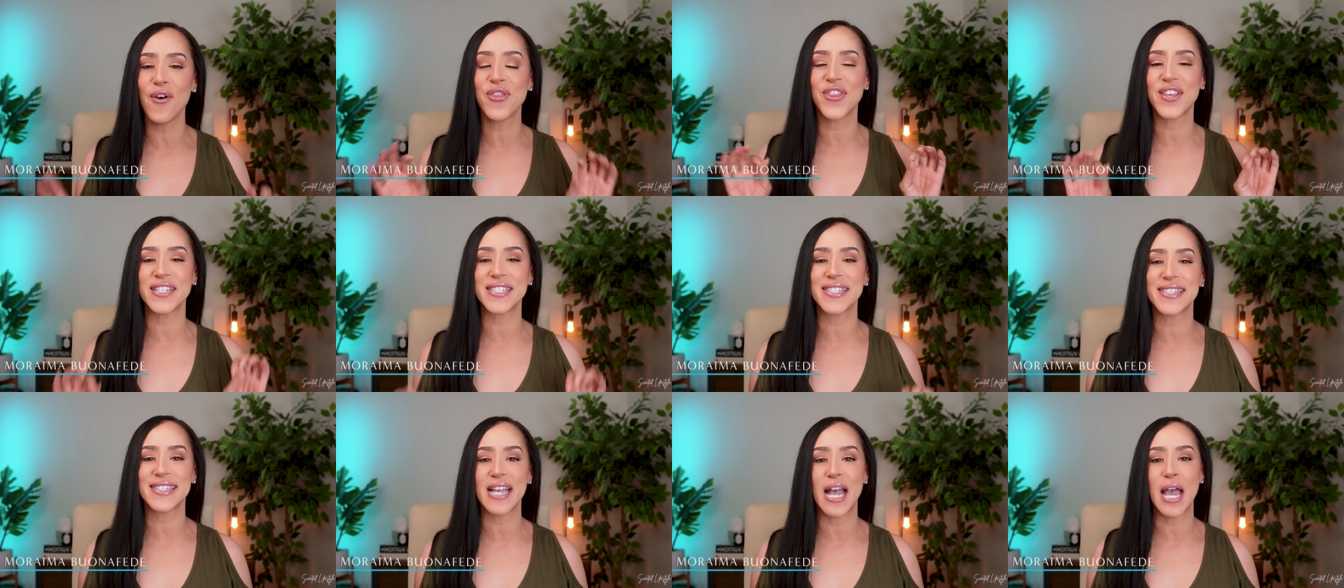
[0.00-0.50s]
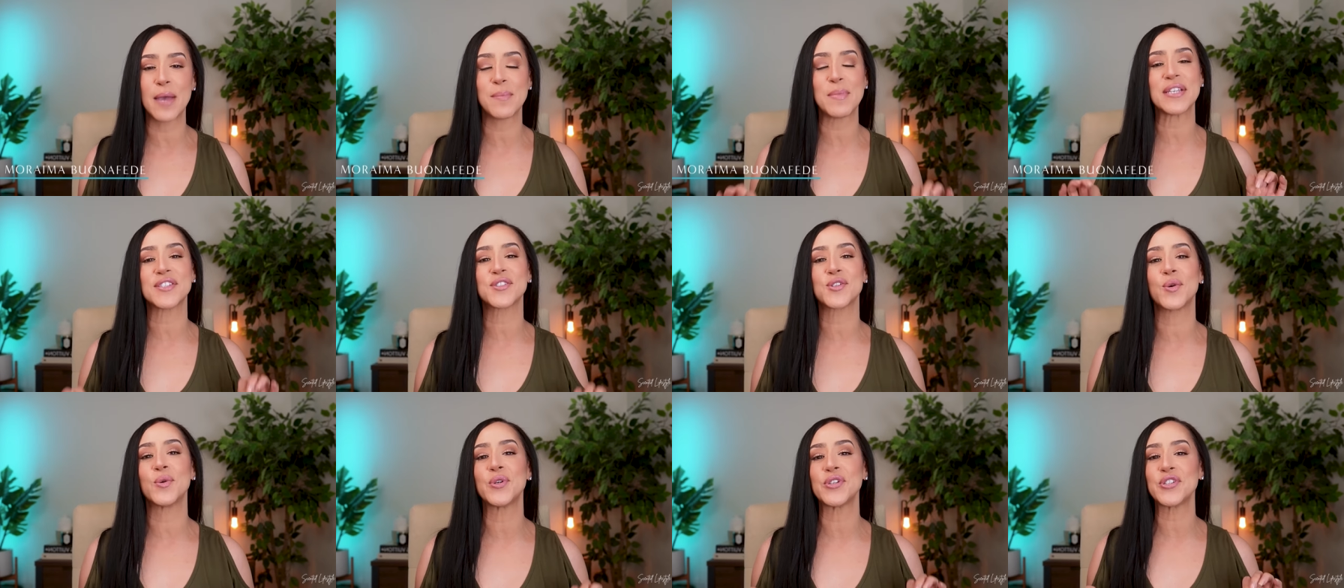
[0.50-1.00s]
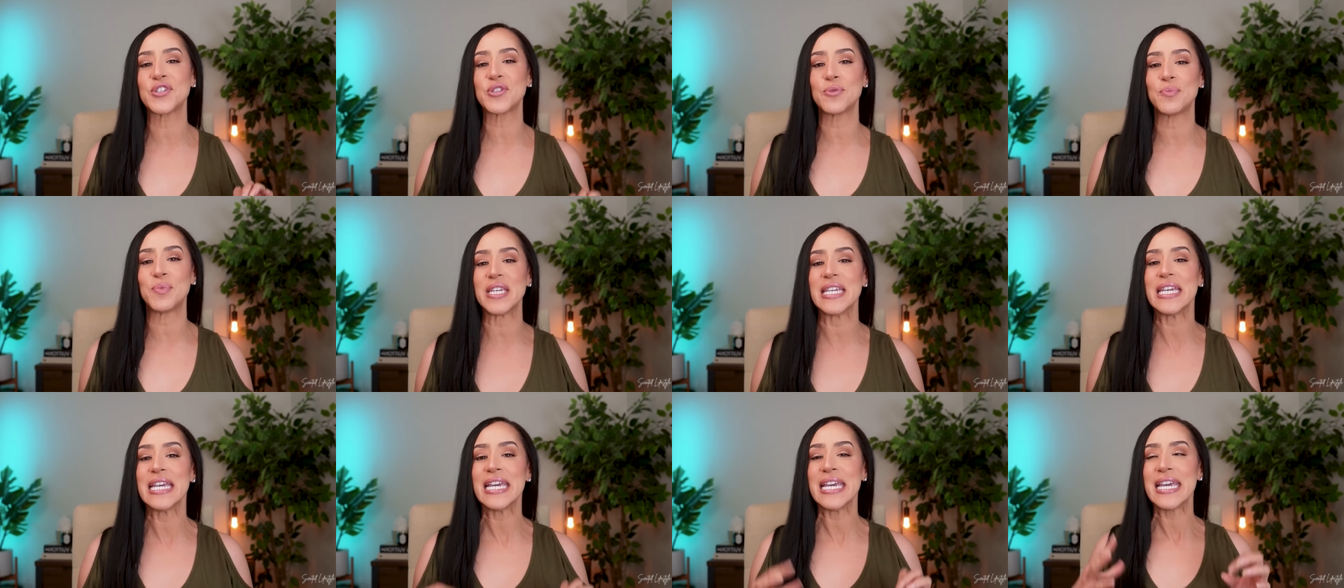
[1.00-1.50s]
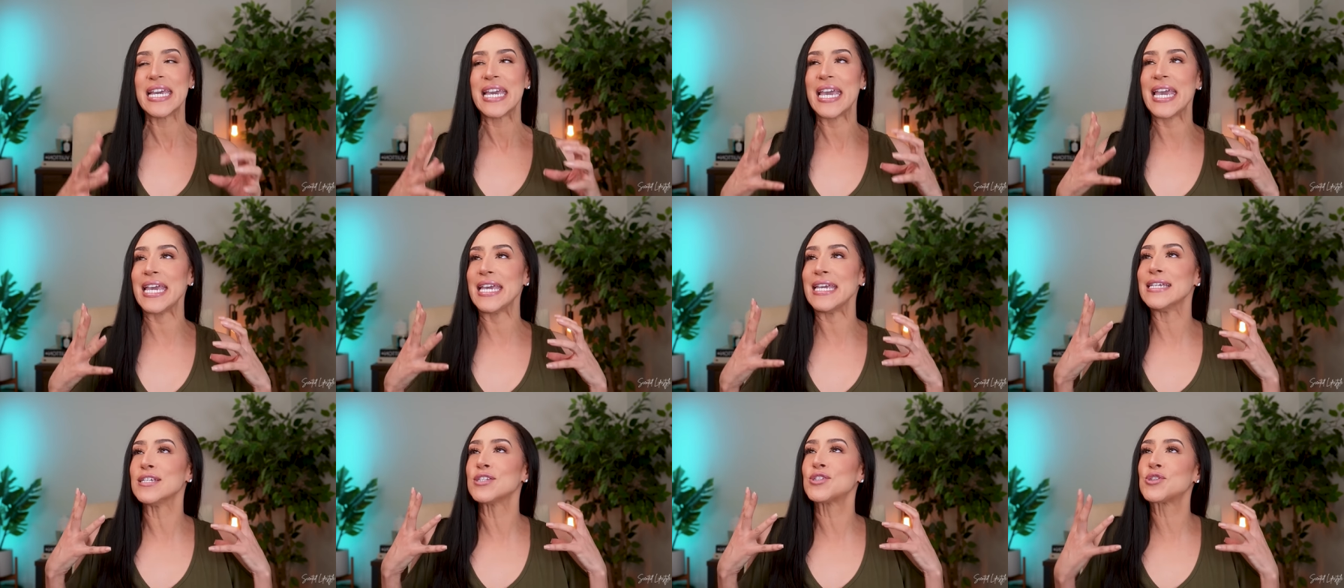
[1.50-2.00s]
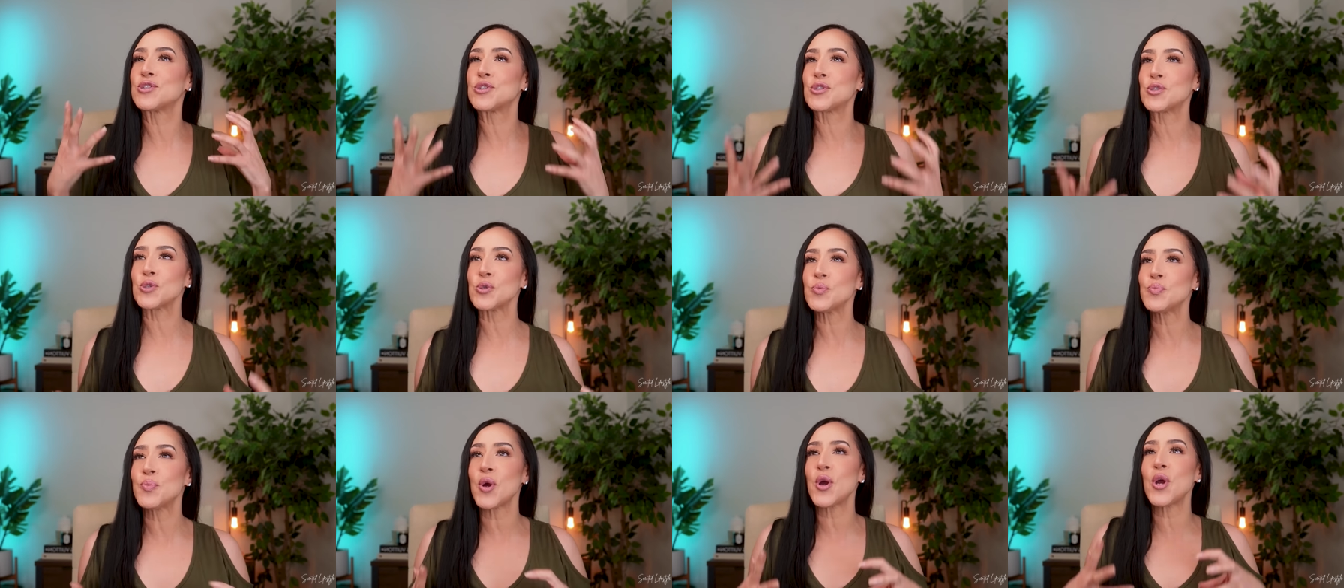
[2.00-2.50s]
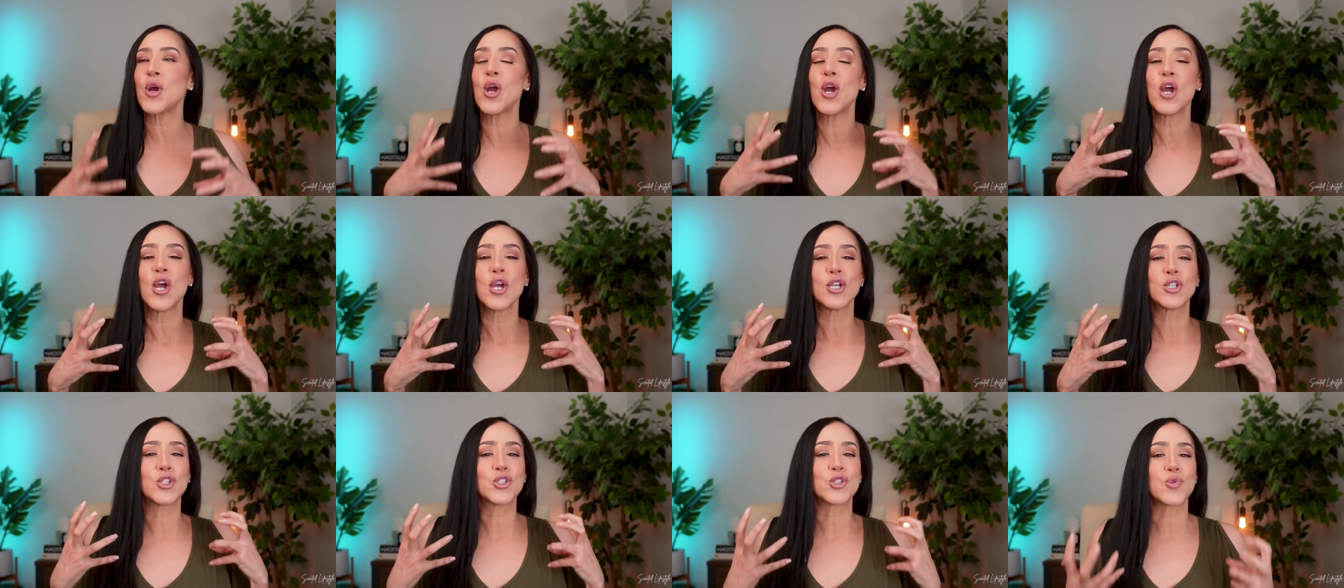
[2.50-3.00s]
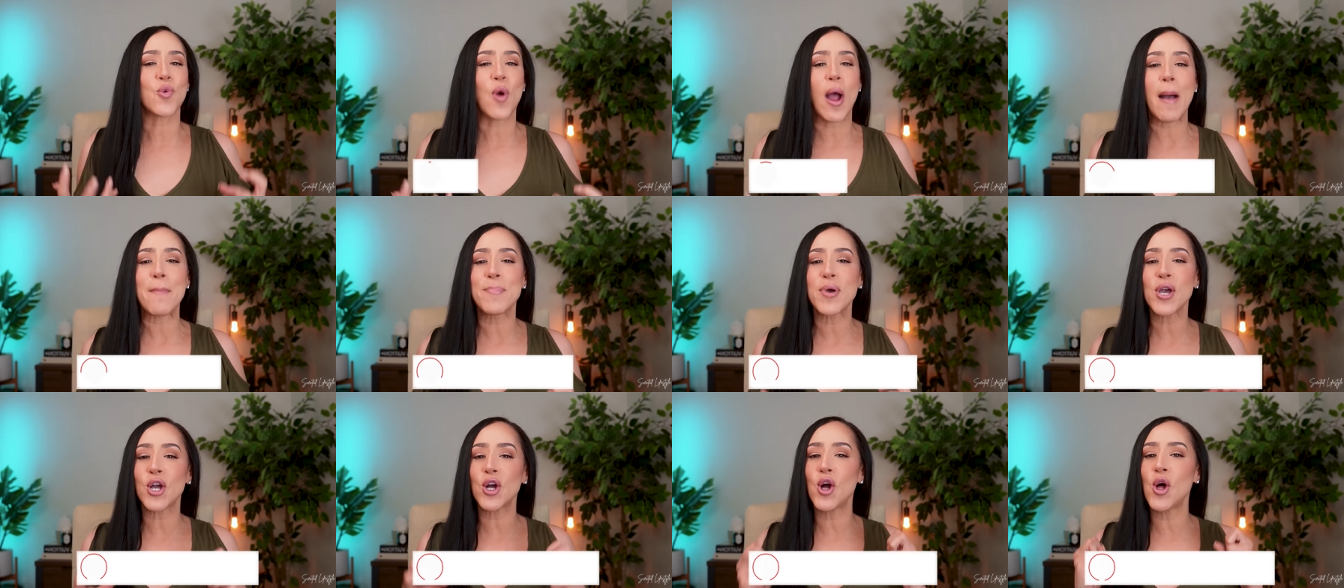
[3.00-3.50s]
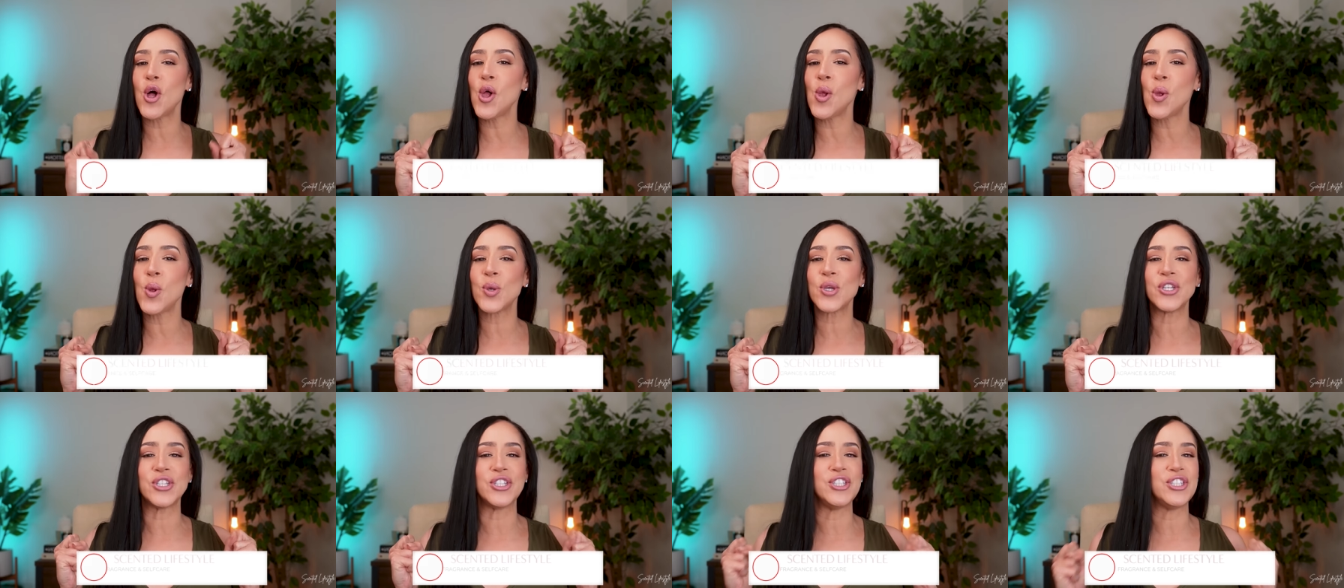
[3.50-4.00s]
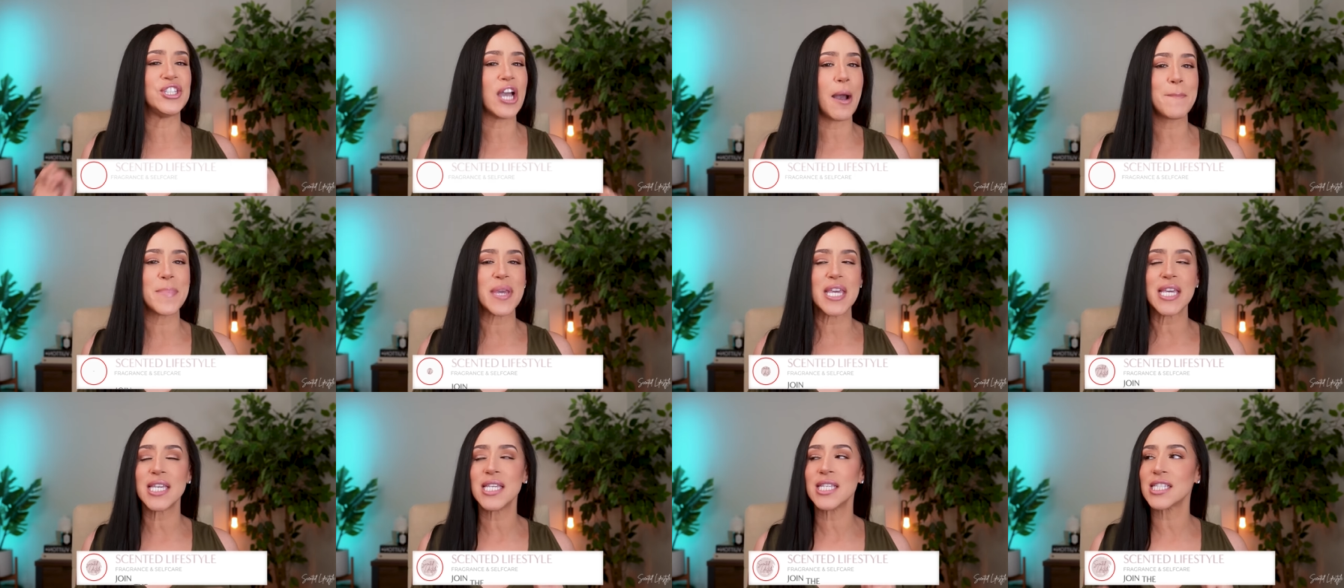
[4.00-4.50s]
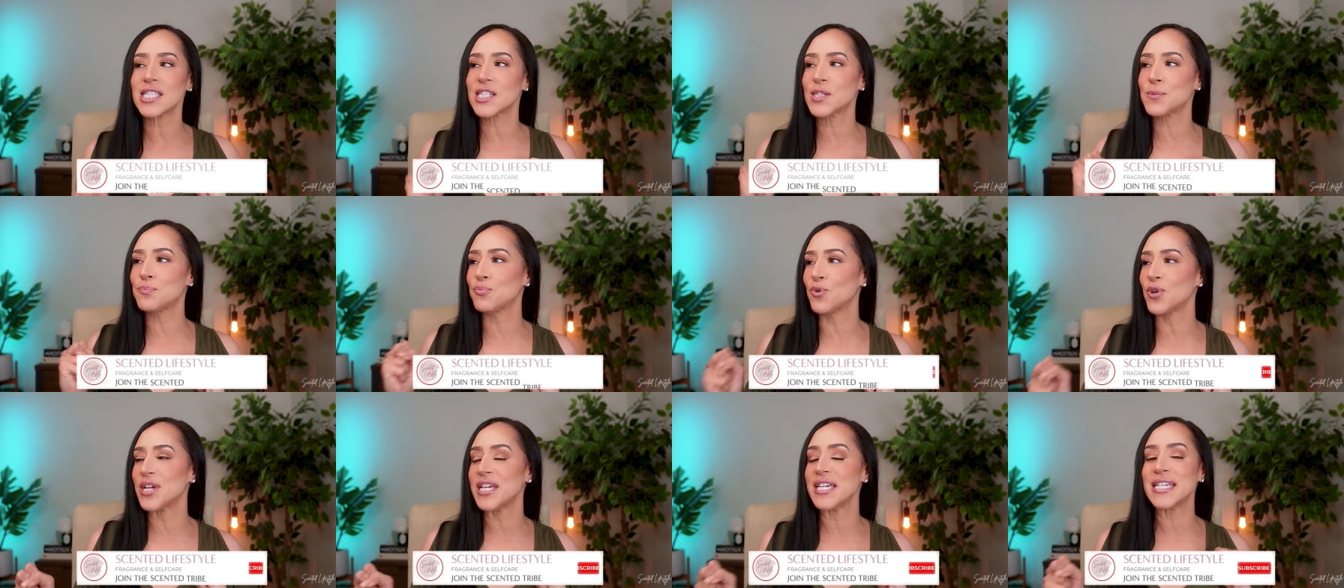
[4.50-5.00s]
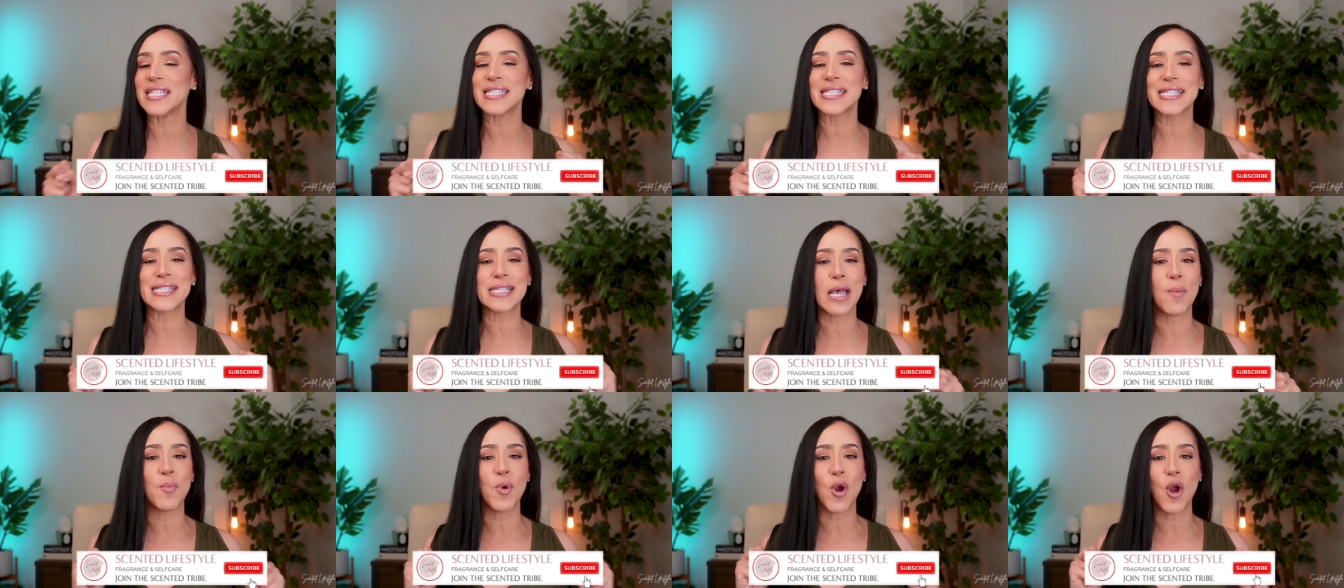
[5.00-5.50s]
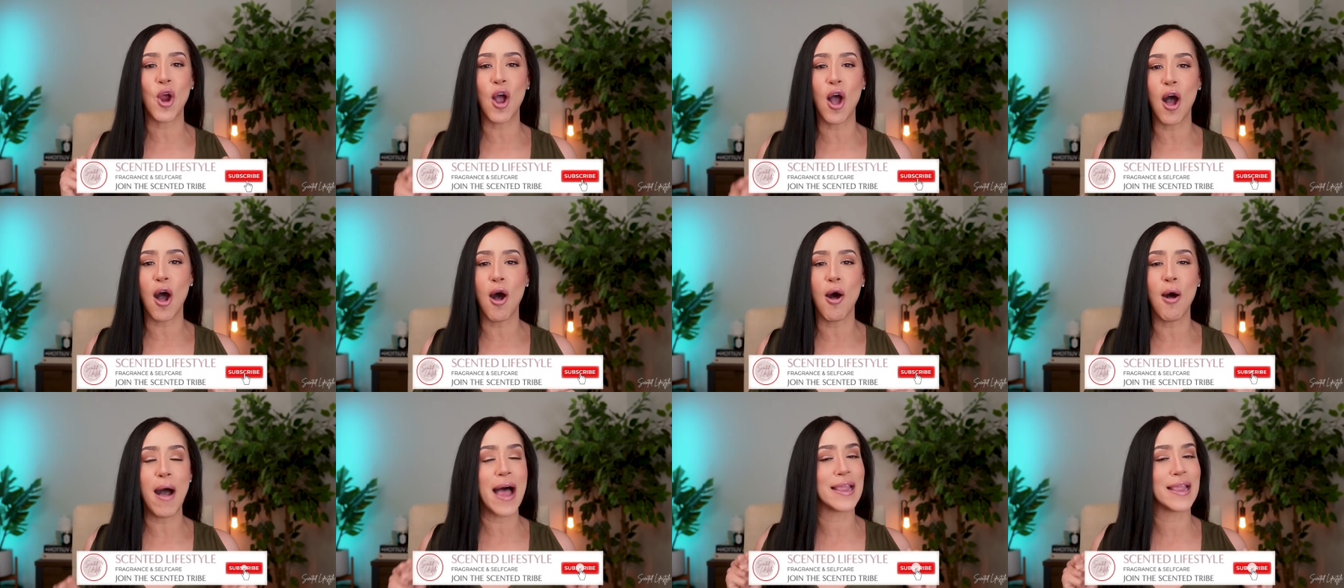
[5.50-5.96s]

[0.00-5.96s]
This time is going to be a super tropical, yummy spring summer haul.